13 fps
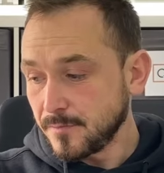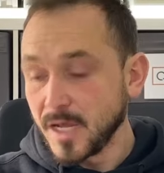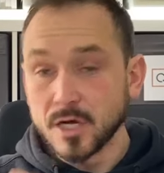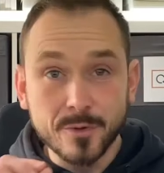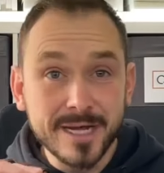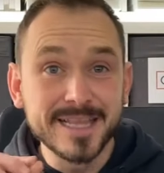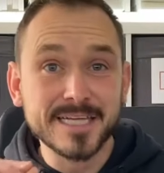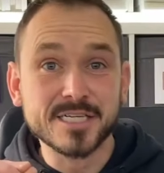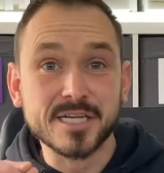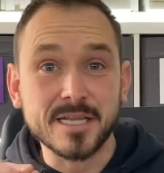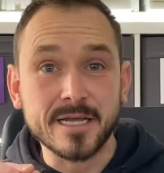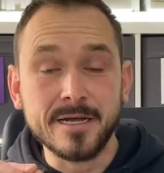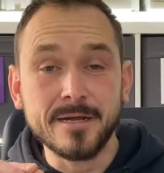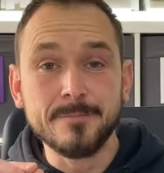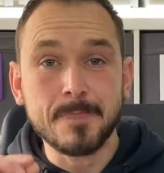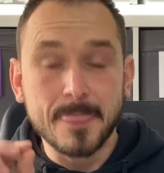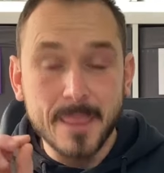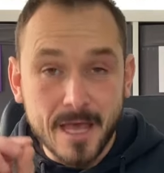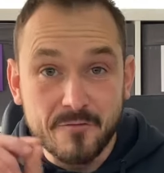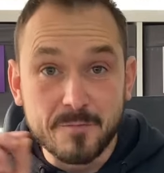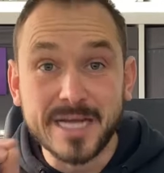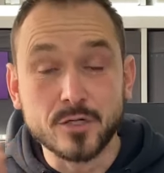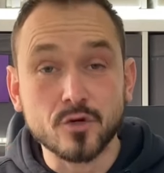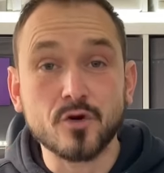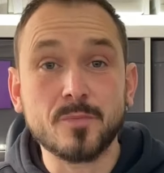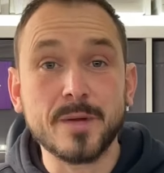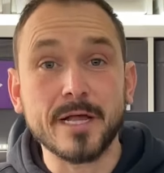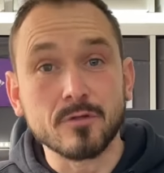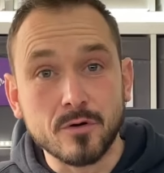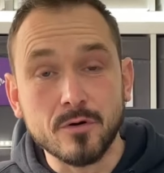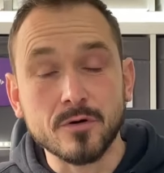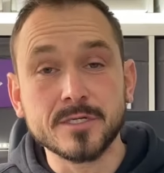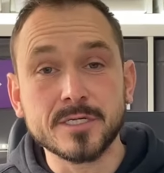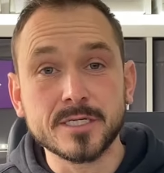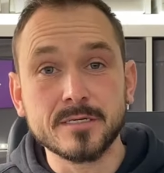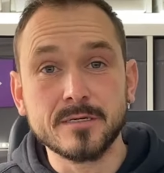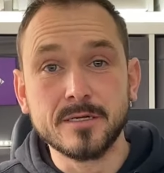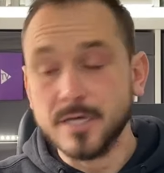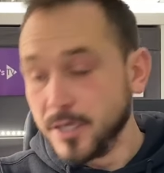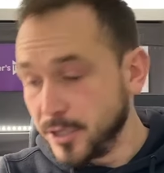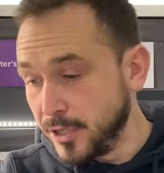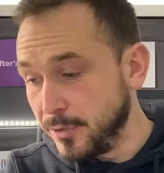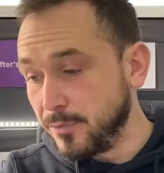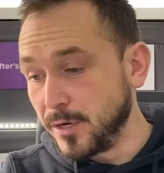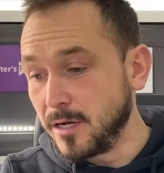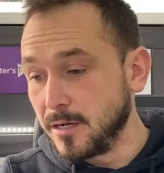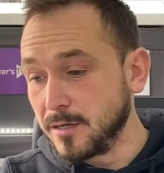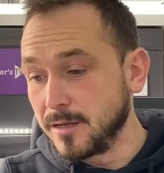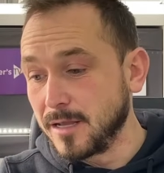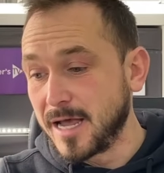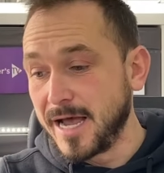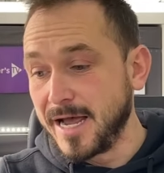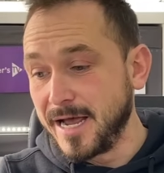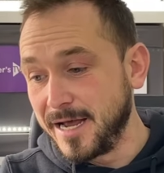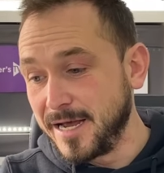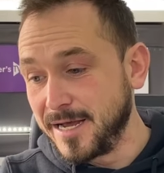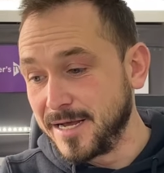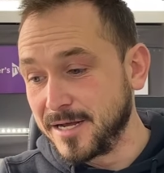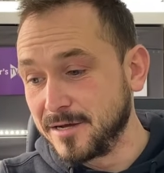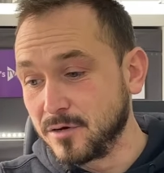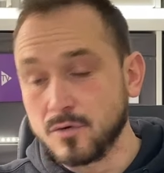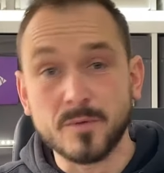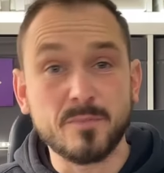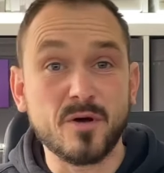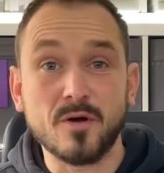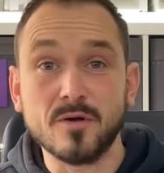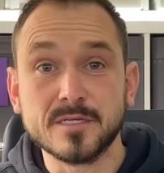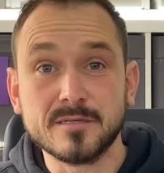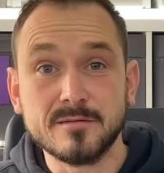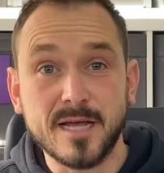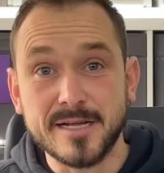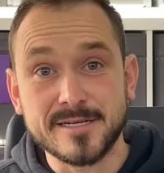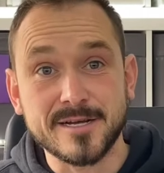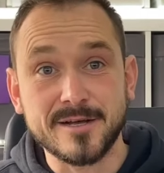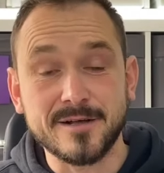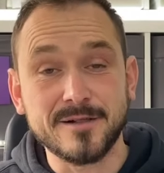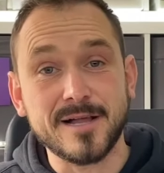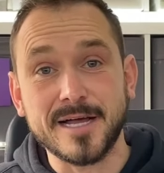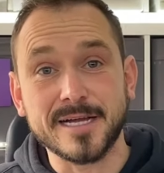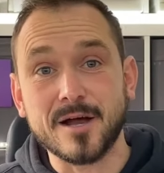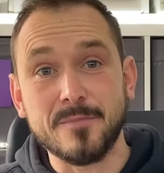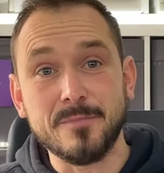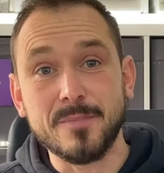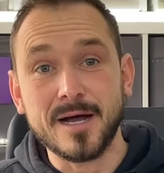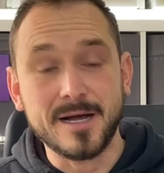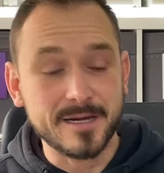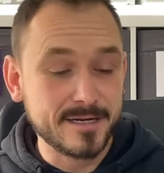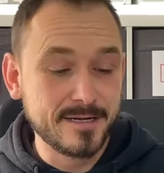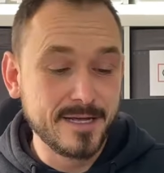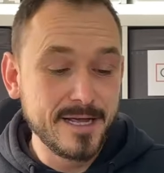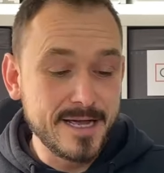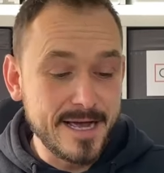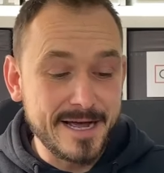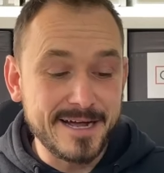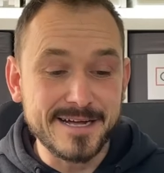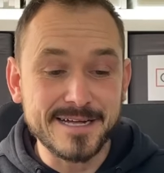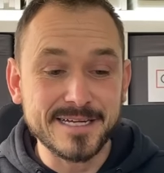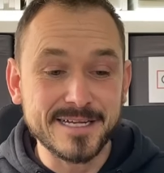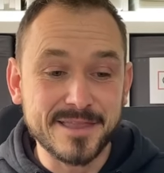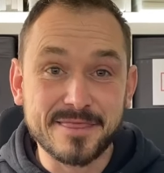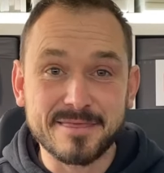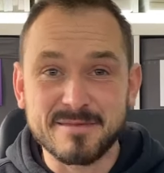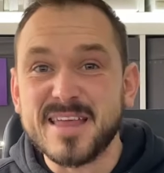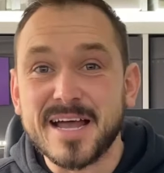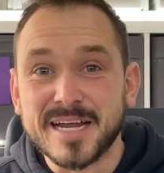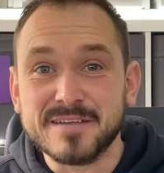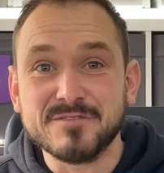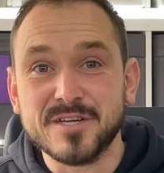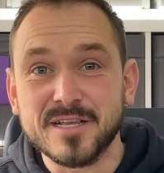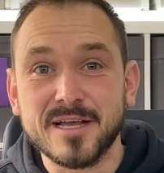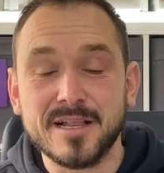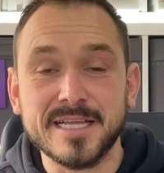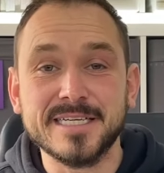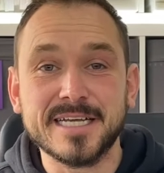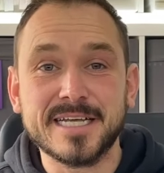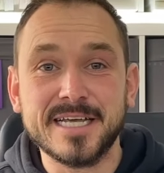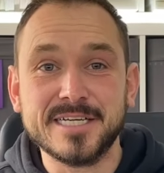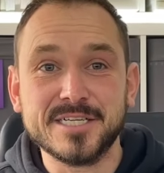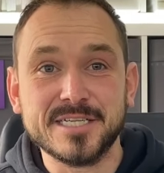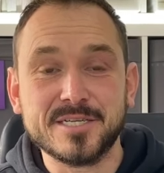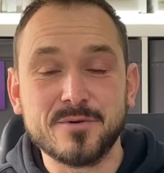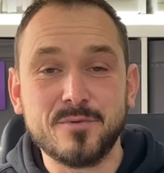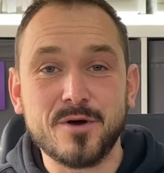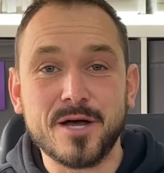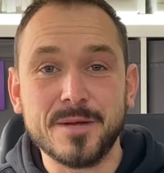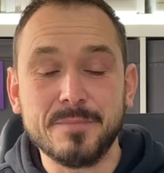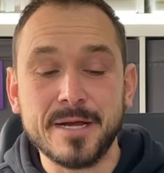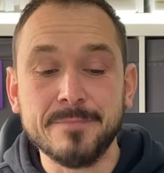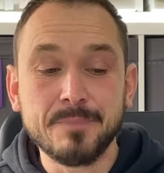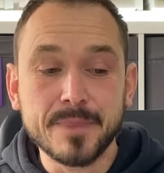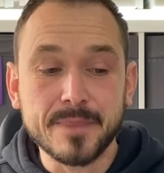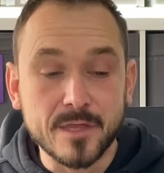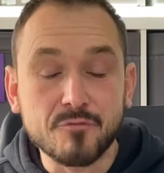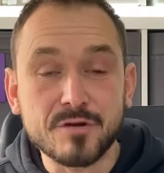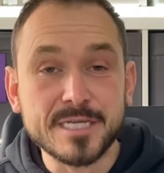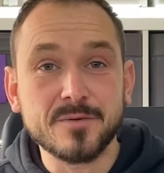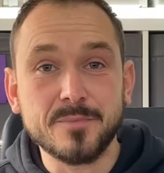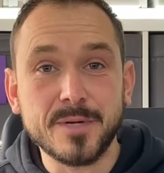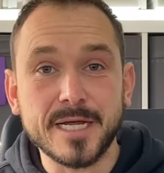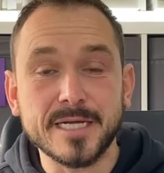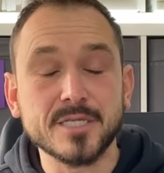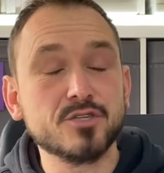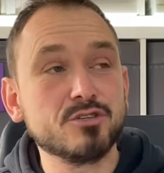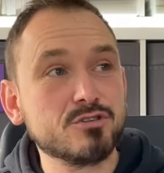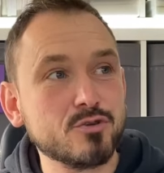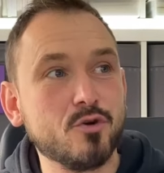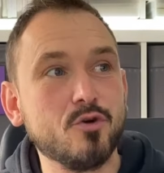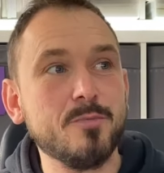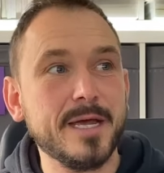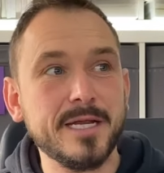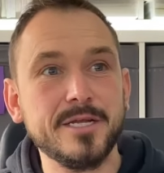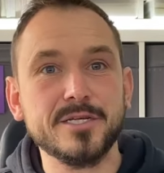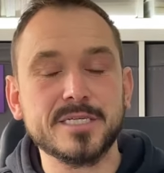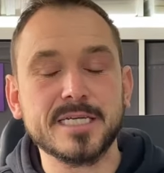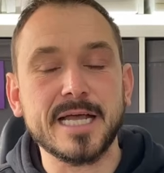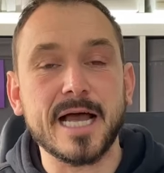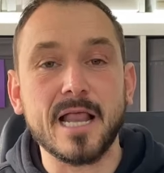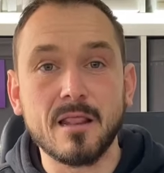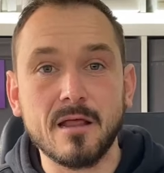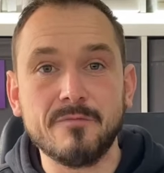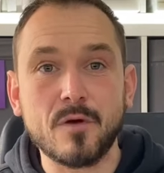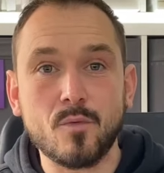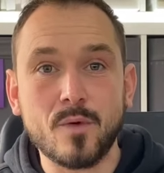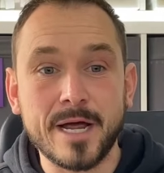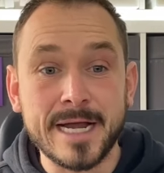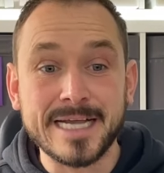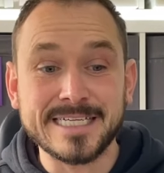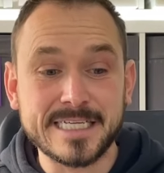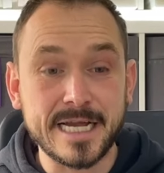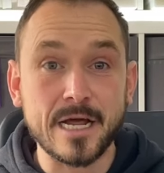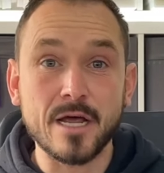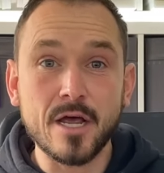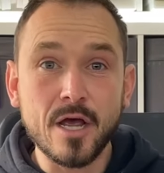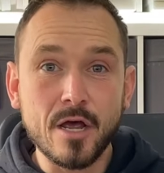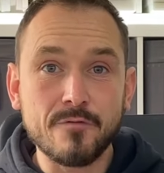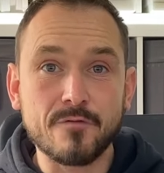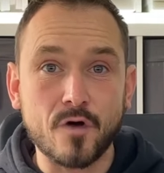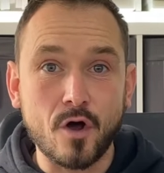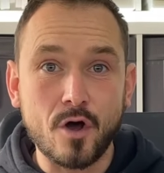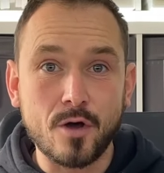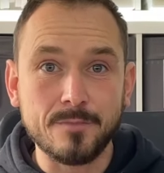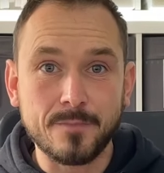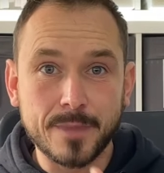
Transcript: quite literally, if my doorbell goes, you will uh, go on pause until I come back. Uh, that gives you a little indication as to what I mean. And the reason being is so many you say, I love it when I see it from